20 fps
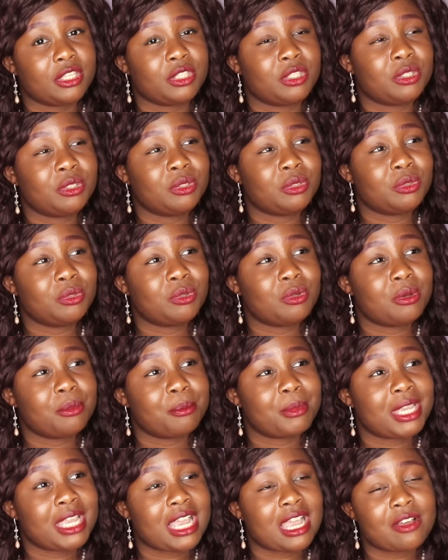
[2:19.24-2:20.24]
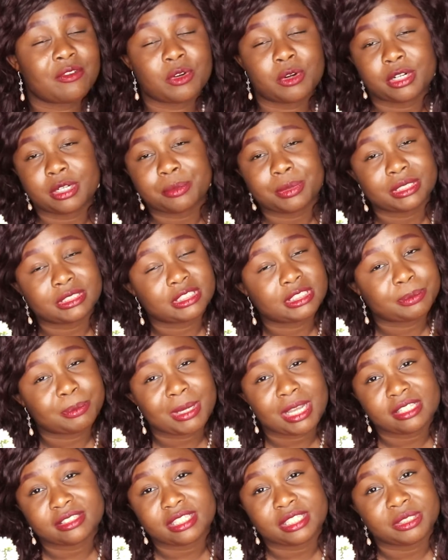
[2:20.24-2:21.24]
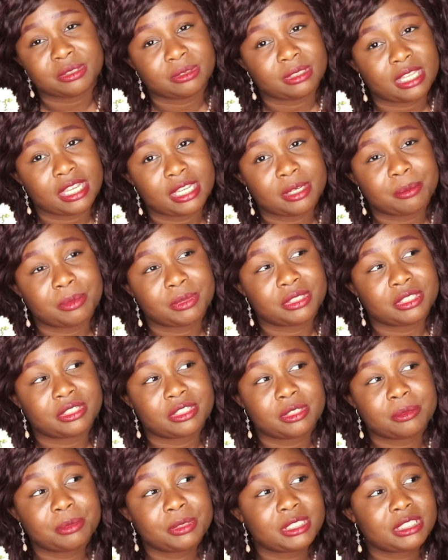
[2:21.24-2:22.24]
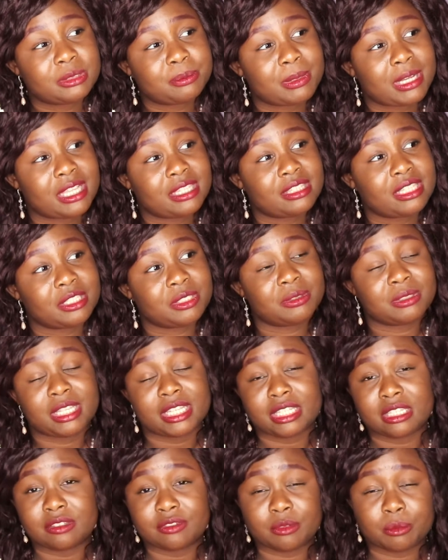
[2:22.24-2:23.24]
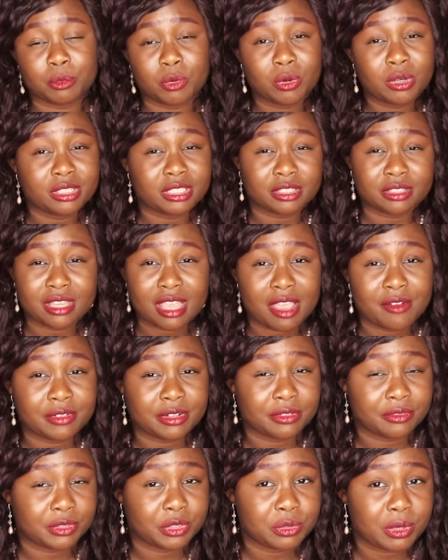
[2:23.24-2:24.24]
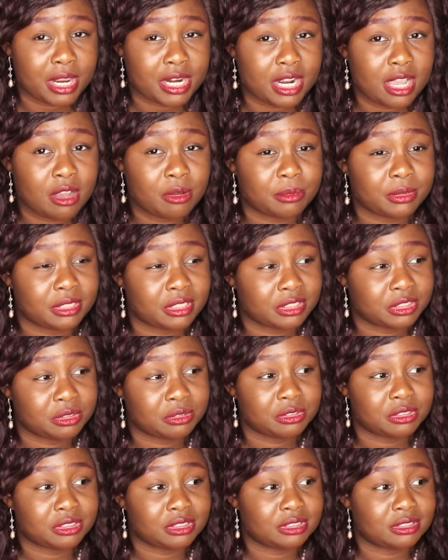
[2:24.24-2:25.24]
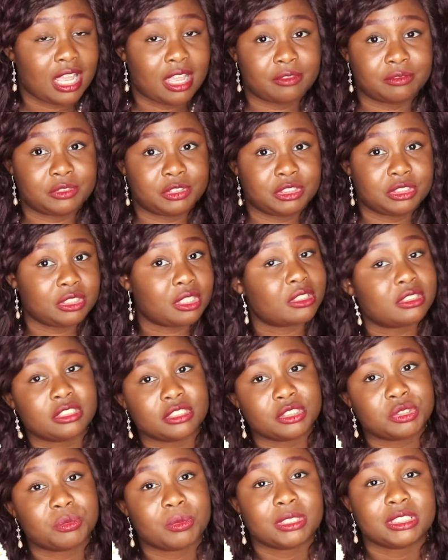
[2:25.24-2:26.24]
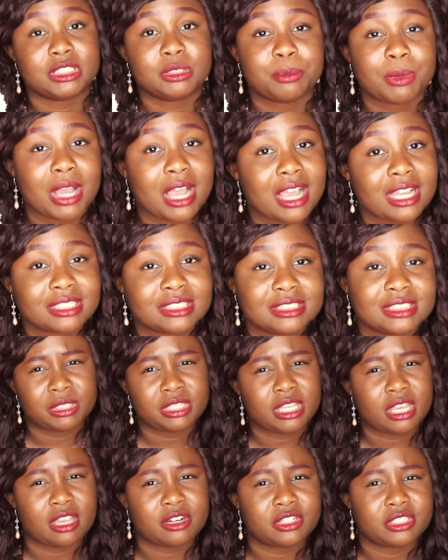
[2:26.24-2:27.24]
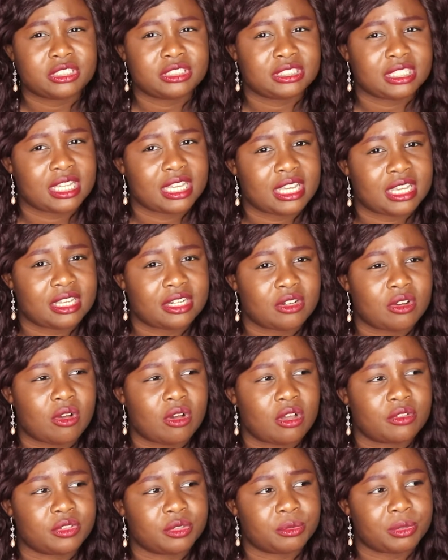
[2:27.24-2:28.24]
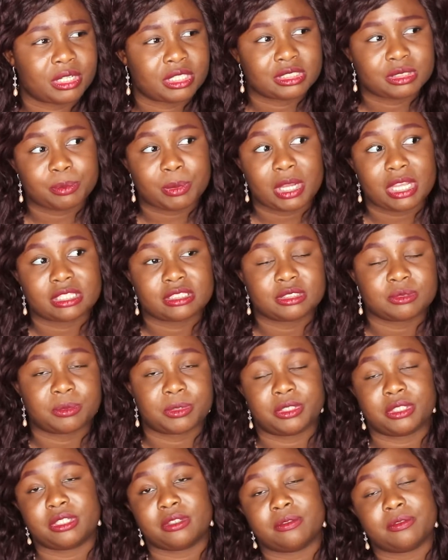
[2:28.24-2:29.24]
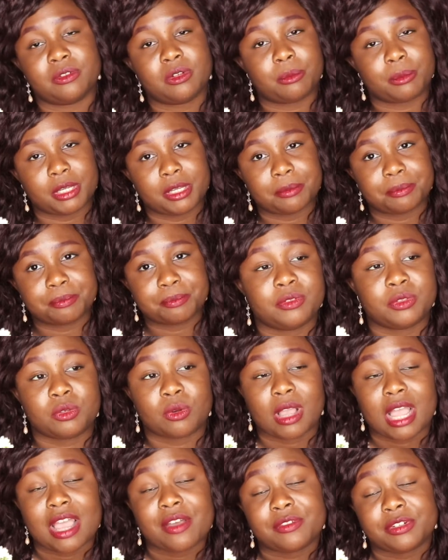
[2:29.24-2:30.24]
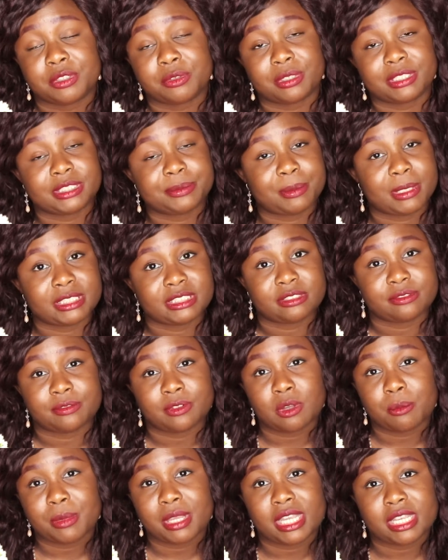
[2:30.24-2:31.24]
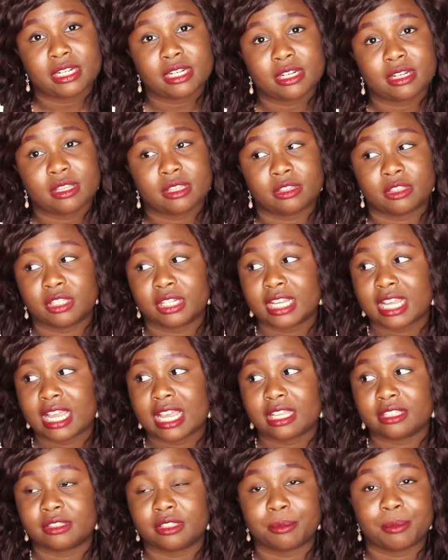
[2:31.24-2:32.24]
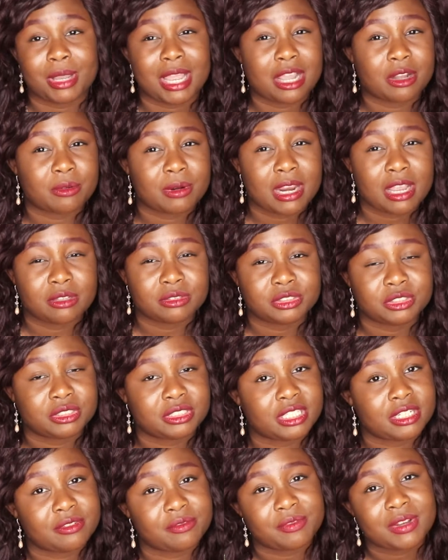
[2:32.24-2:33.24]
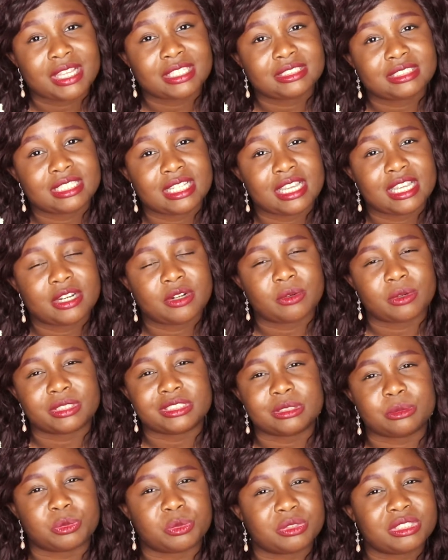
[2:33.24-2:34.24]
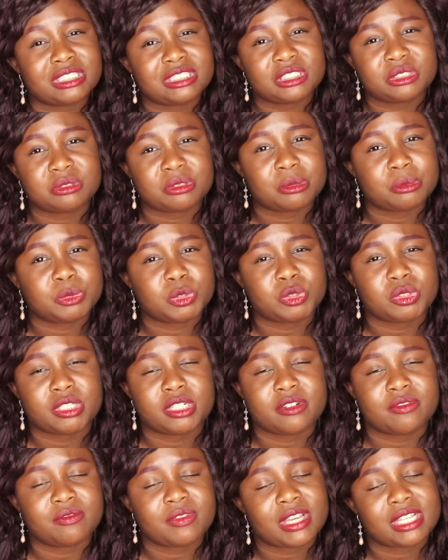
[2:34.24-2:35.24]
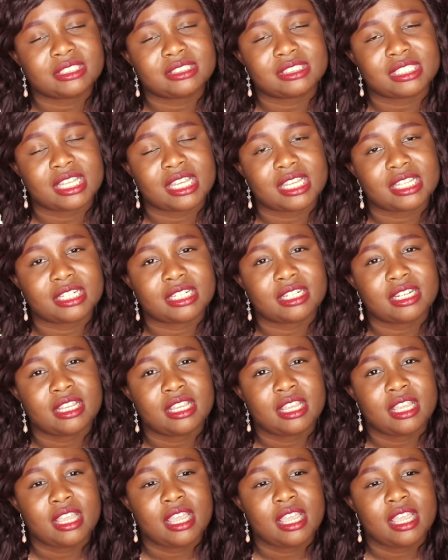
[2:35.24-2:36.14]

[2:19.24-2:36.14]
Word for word: You may have already picked a spot that you like, but there could be a spot that you like even more that you haven't even tried out because you just have stuck to this one spot. Really understand all the great spots where you can film in. If you don't have any great spots to film in, look at the backgrounds you can invest in or some green screens you can invest in.